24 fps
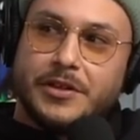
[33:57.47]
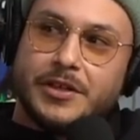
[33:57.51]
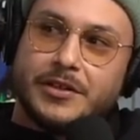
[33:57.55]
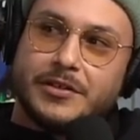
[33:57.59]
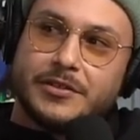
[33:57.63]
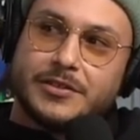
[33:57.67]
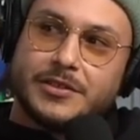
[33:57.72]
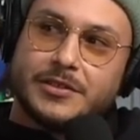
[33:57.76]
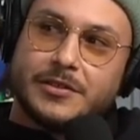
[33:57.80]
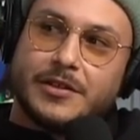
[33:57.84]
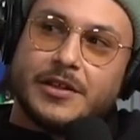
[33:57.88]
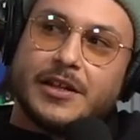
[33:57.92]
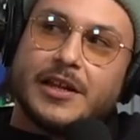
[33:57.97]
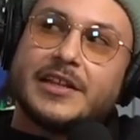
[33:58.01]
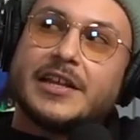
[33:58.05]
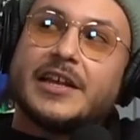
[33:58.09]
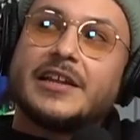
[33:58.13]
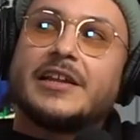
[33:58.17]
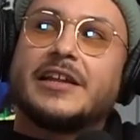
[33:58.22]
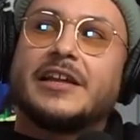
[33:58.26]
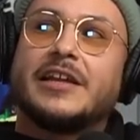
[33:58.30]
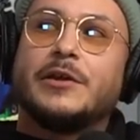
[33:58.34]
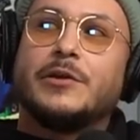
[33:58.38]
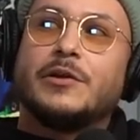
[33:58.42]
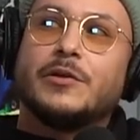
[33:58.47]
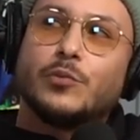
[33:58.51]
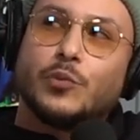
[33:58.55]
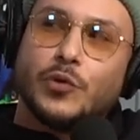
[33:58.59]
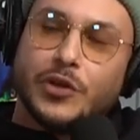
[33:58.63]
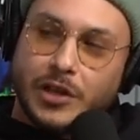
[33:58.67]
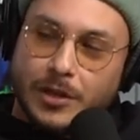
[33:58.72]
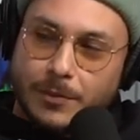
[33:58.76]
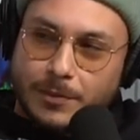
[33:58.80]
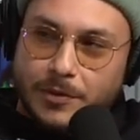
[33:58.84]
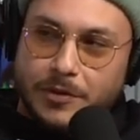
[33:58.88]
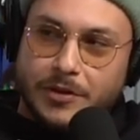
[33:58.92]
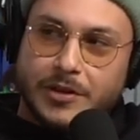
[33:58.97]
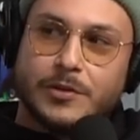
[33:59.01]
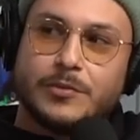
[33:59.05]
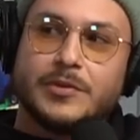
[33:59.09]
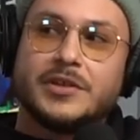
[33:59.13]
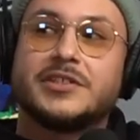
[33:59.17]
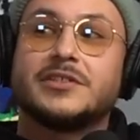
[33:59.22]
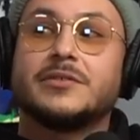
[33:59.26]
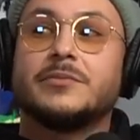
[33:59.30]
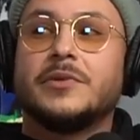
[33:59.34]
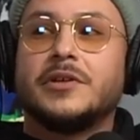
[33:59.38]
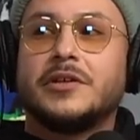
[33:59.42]
or something, and then he re-uploaded it,
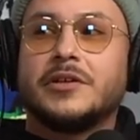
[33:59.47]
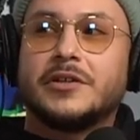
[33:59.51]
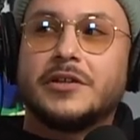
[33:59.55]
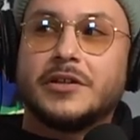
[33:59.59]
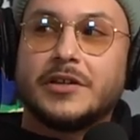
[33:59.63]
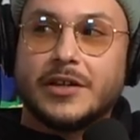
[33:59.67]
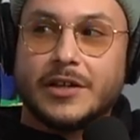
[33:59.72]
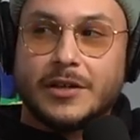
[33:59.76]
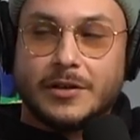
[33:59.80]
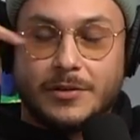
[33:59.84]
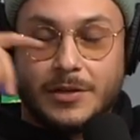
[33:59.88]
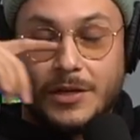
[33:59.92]
reached 1 million again.